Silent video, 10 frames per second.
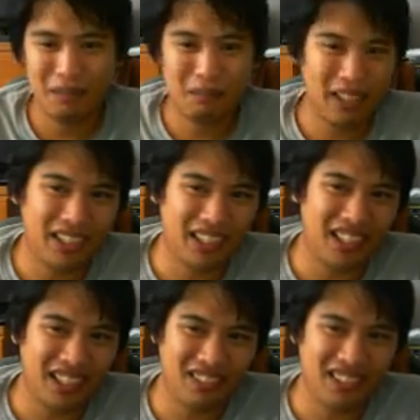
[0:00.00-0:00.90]
Big
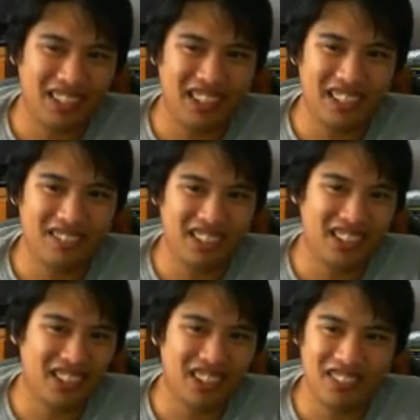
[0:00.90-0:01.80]
Nog with
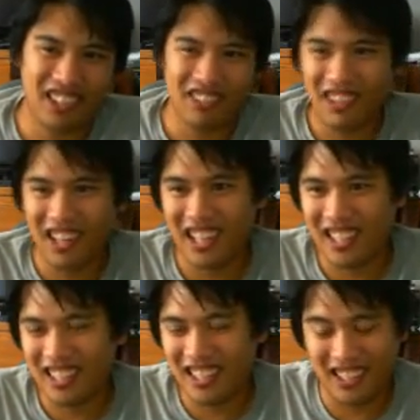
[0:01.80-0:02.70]
his overhand
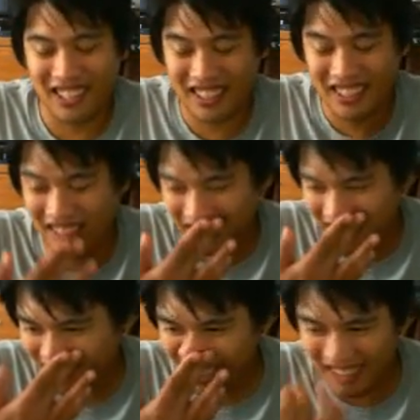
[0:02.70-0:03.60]
right. You know, it's
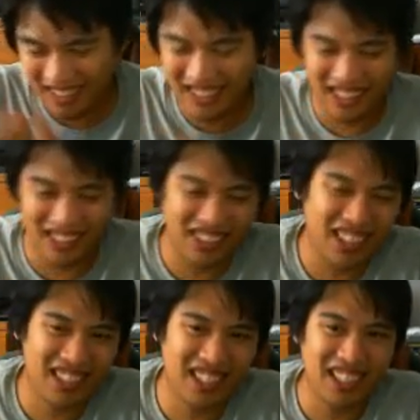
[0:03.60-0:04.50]
just, you know, you're
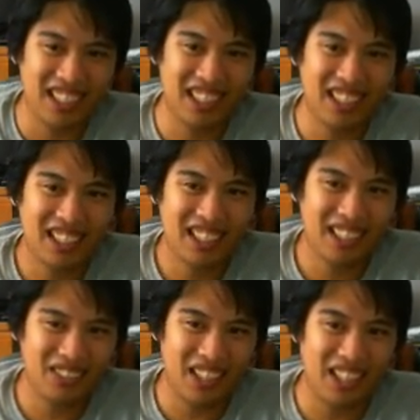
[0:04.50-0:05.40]
not seeing
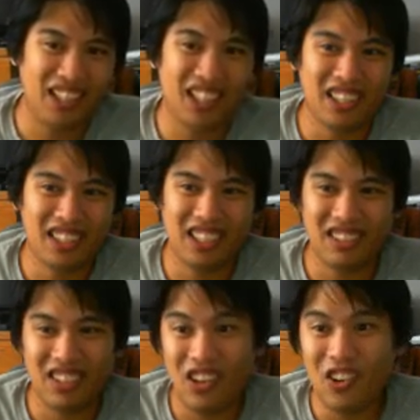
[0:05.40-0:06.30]
him get knocked
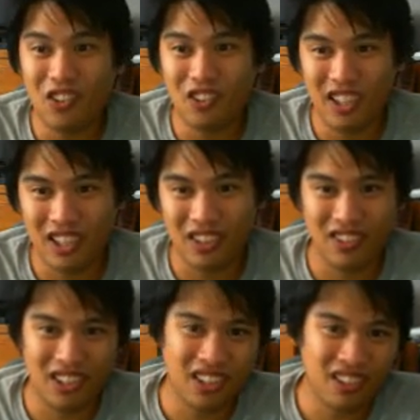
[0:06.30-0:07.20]
out over and
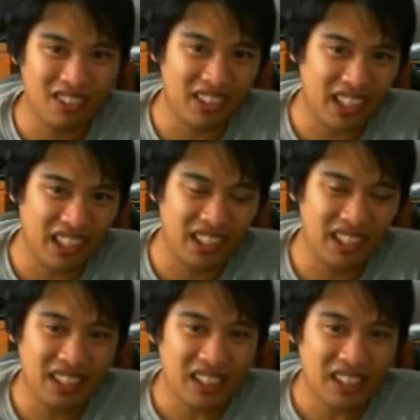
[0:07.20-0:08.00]
over and over again.